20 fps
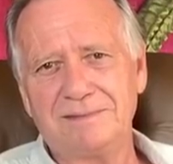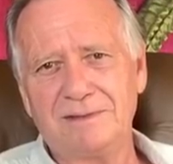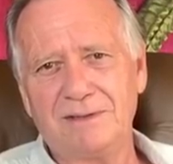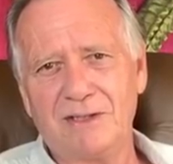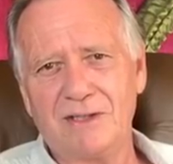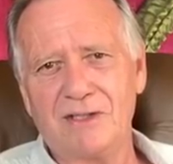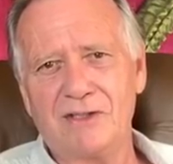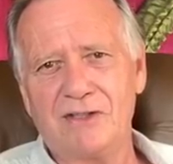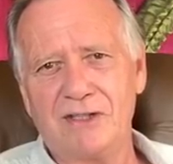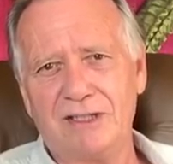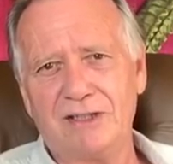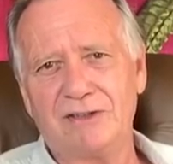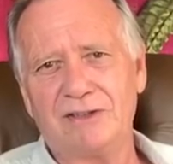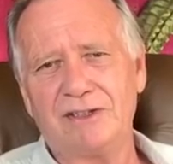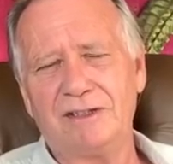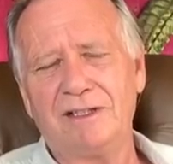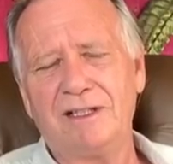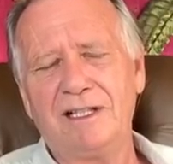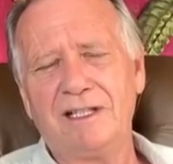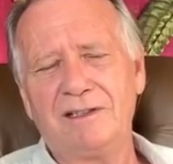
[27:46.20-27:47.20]

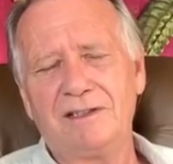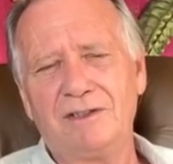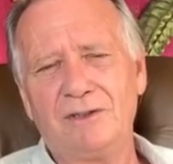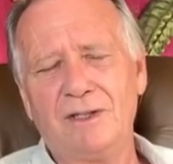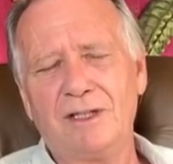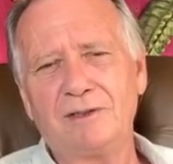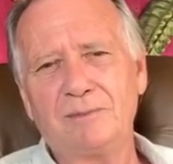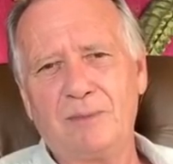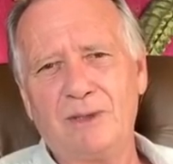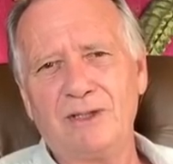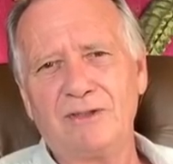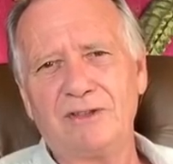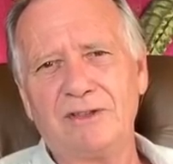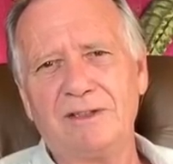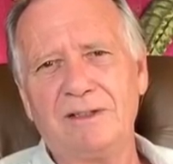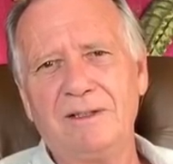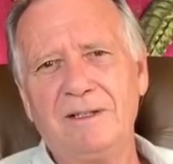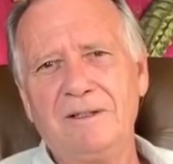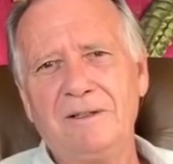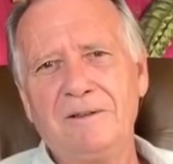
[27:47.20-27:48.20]
citizen, U.S.
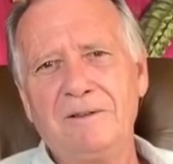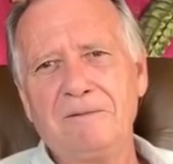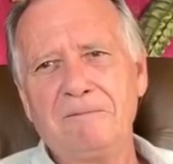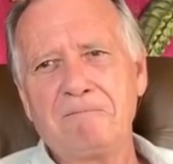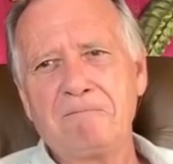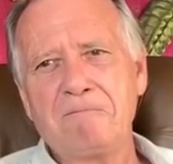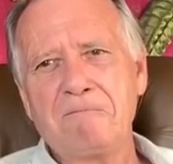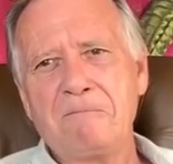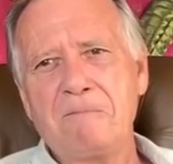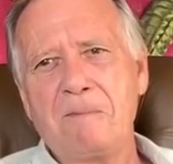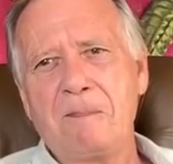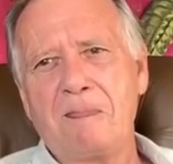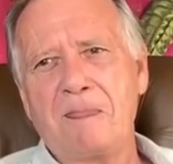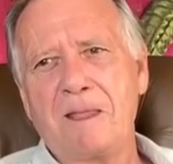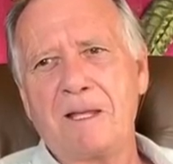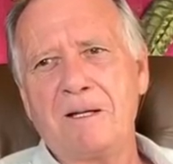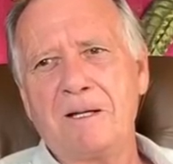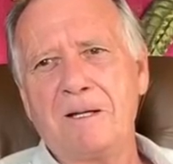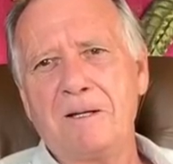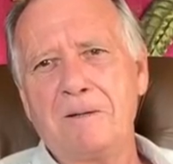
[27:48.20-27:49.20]
person,
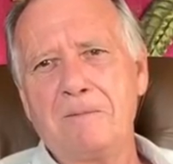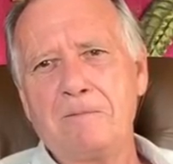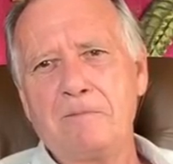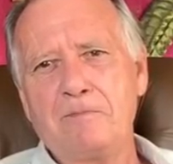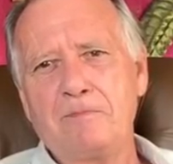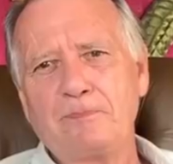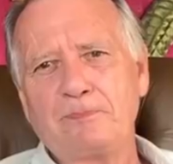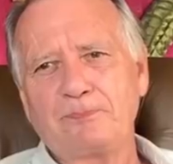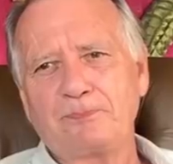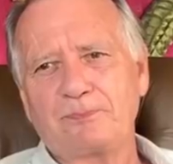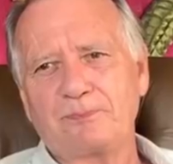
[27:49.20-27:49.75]
um,